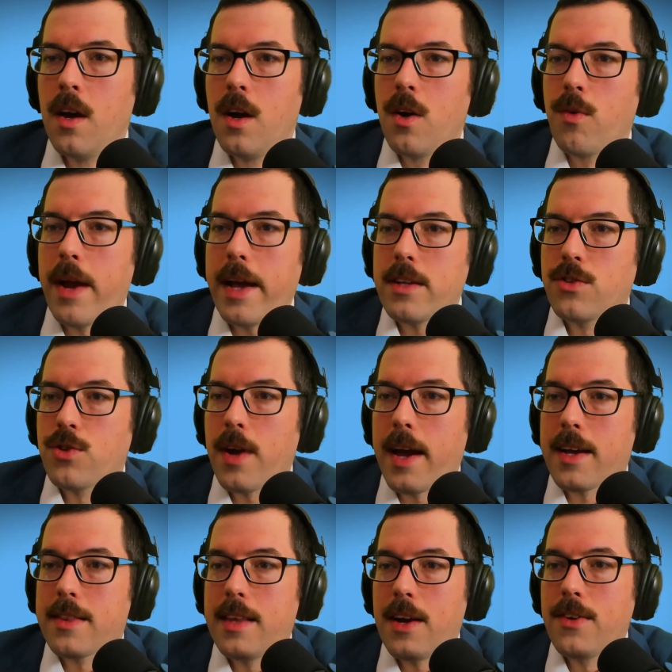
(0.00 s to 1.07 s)
Rex Trek,
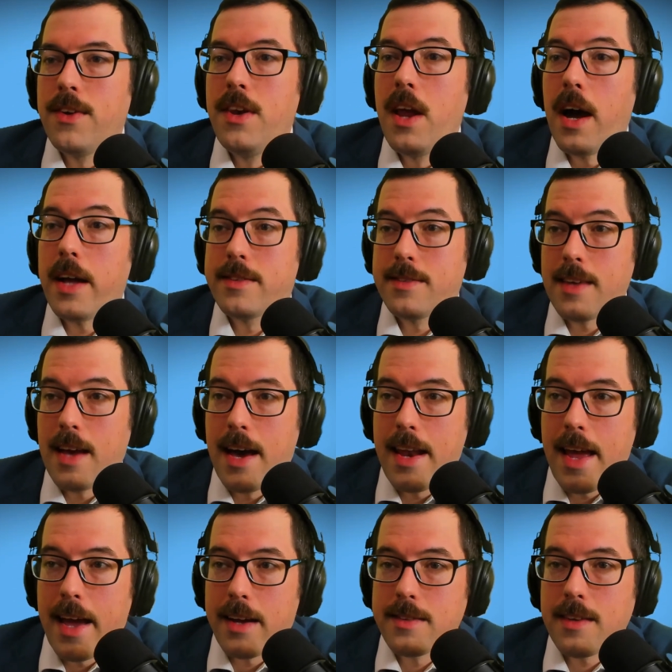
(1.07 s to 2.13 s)
they're nuts on
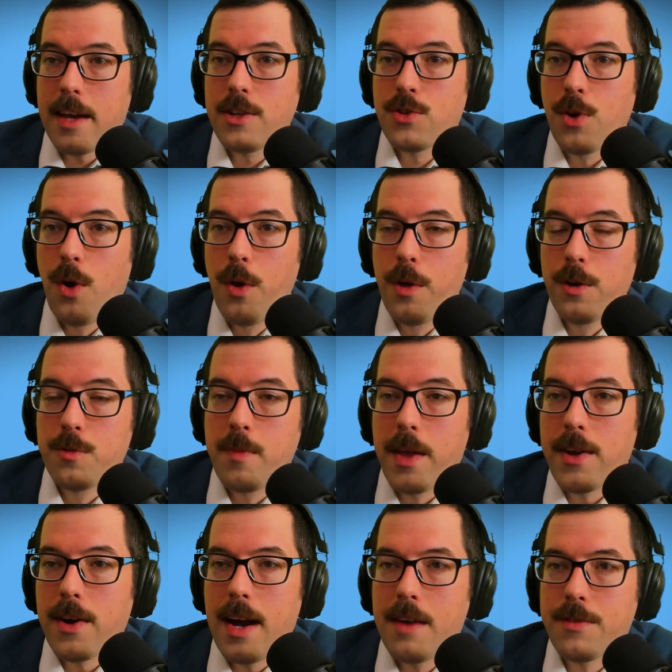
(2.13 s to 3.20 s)
X. I troll those
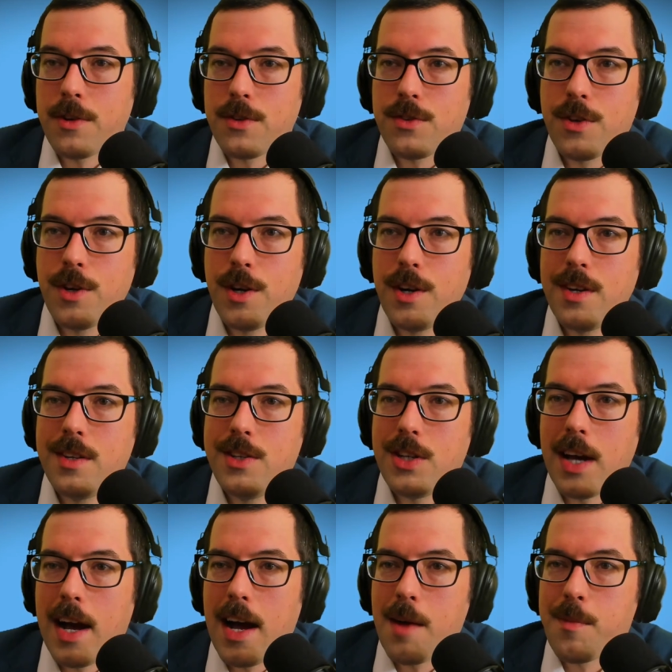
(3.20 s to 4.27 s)
mother effers. Good
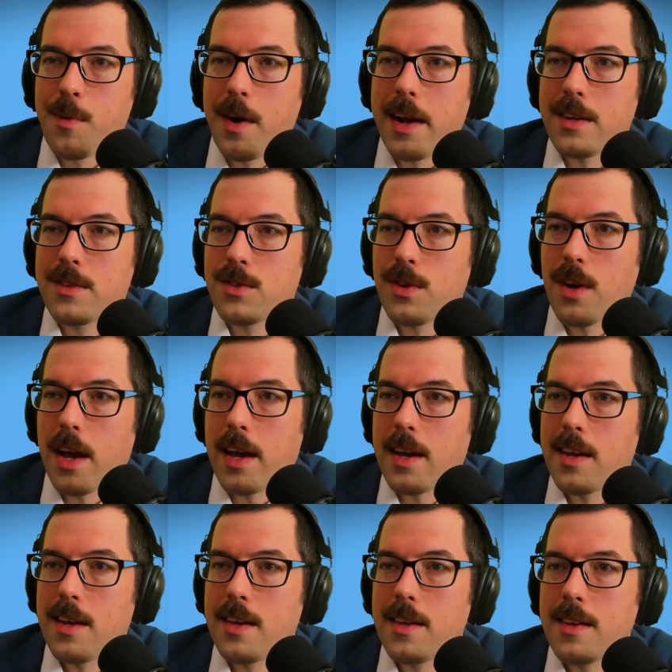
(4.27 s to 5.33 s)
job, Rex Trek.
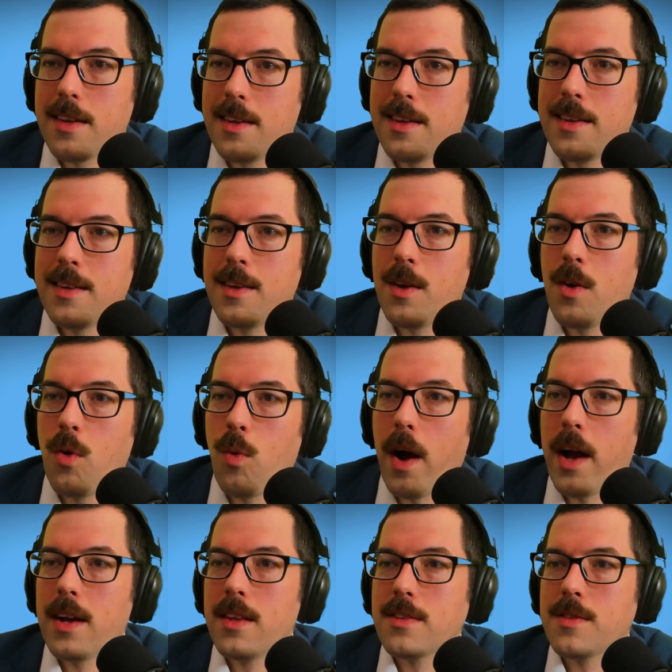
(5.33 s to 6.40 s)

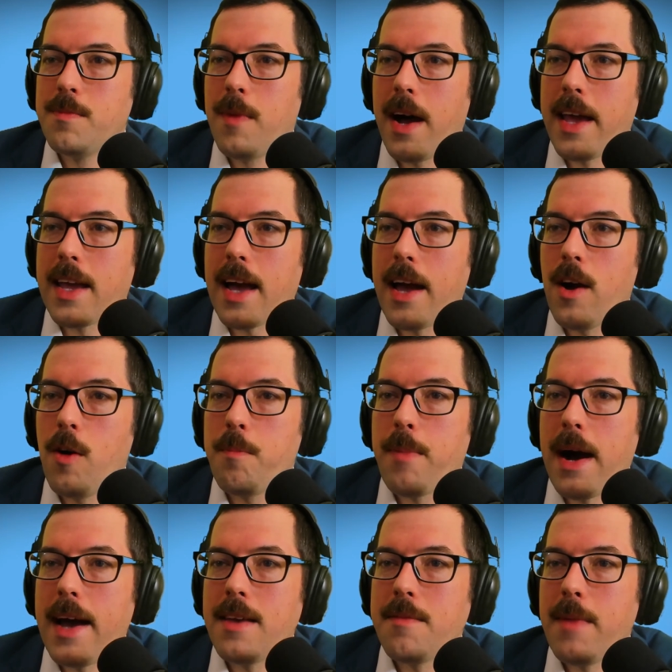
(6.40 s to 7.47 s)
Wireless Mike, I hope
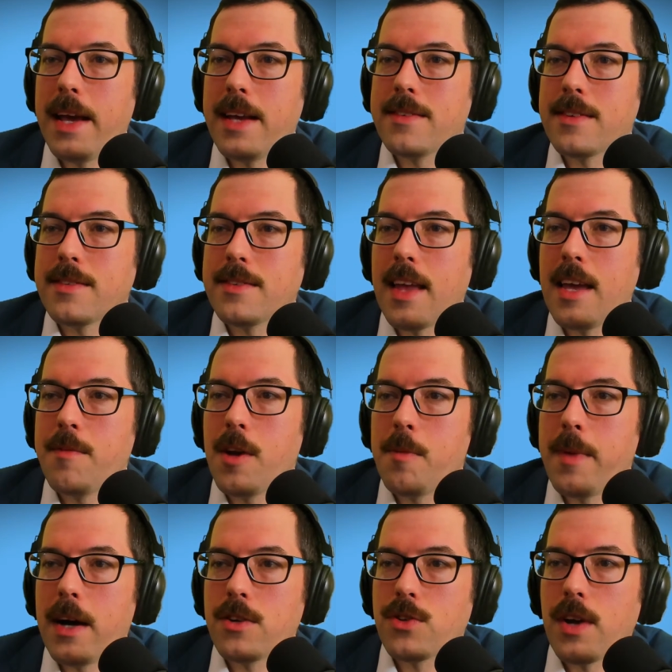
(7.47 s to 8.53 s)
Biden makes a statement
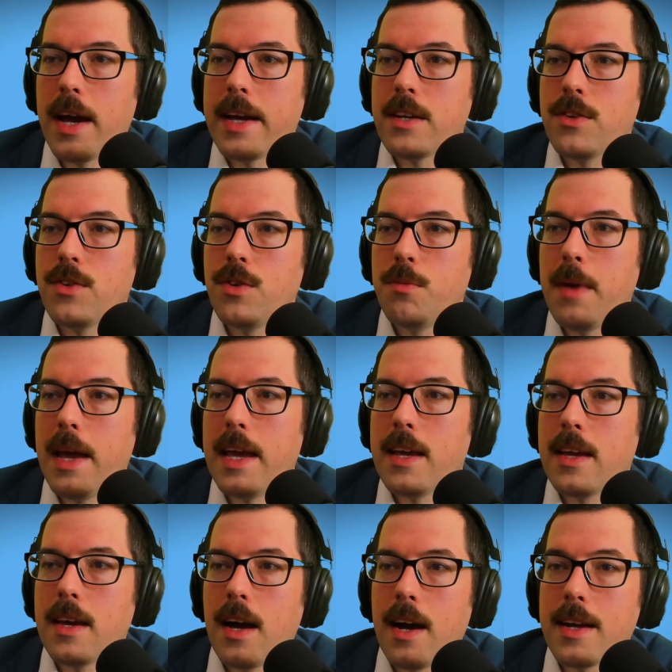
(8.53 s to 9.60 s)
about trying to
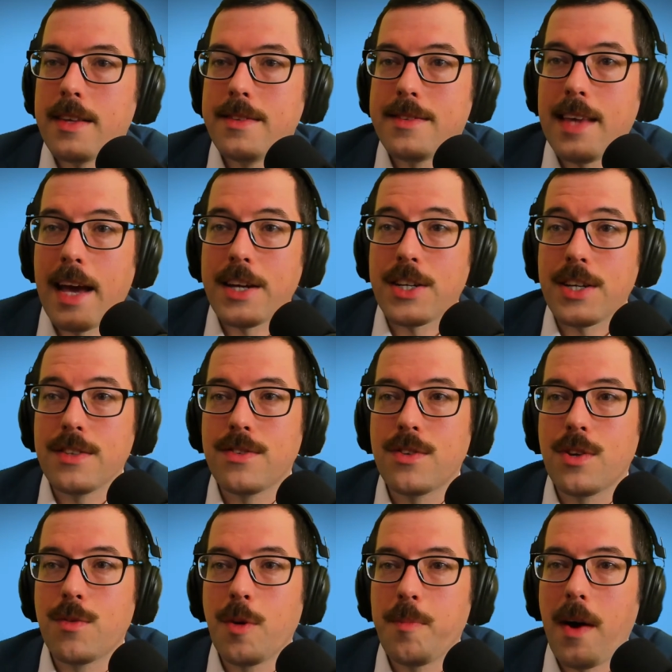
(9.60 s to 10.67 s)
make concessions to
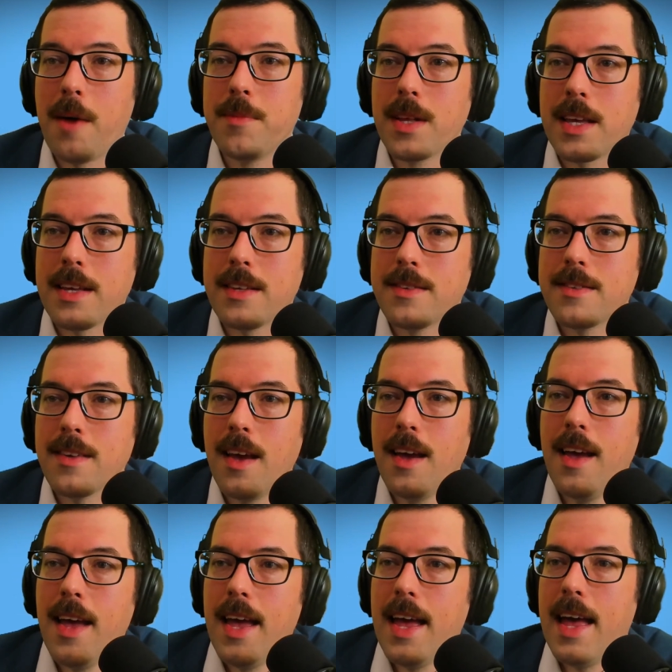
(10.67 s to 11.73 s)
Republicans,
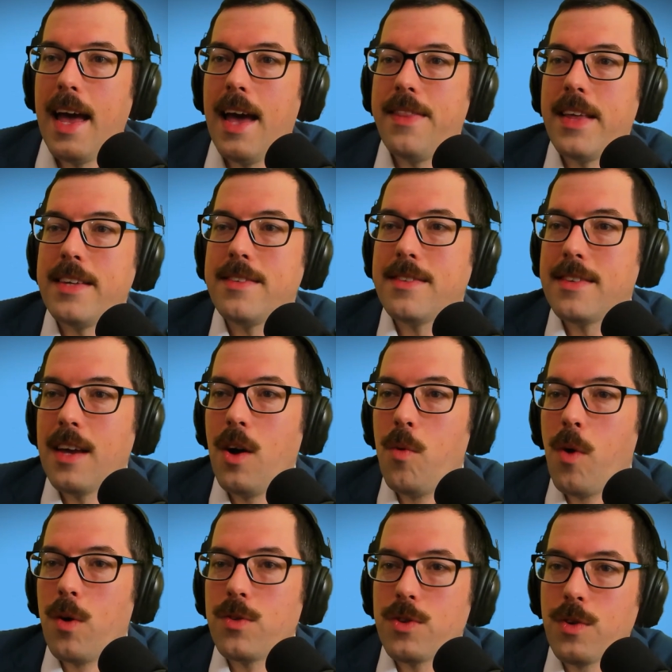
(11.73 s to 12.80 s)
and they still
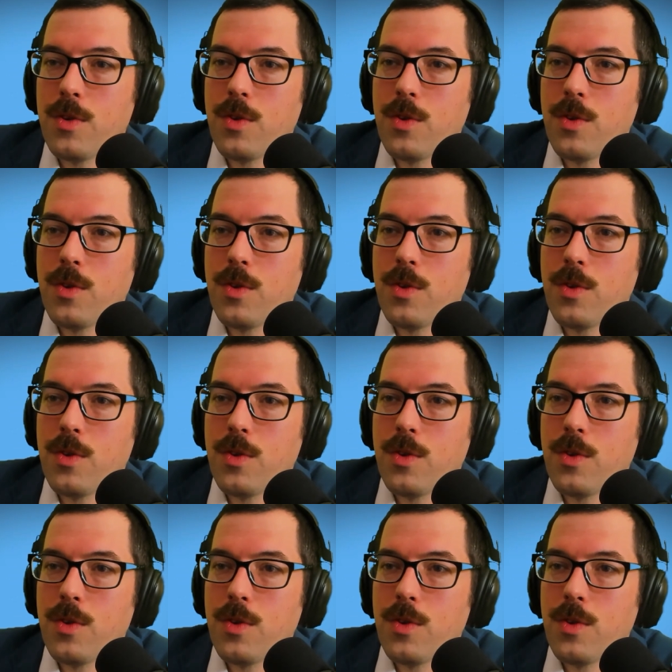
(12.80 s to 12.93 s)
won't do the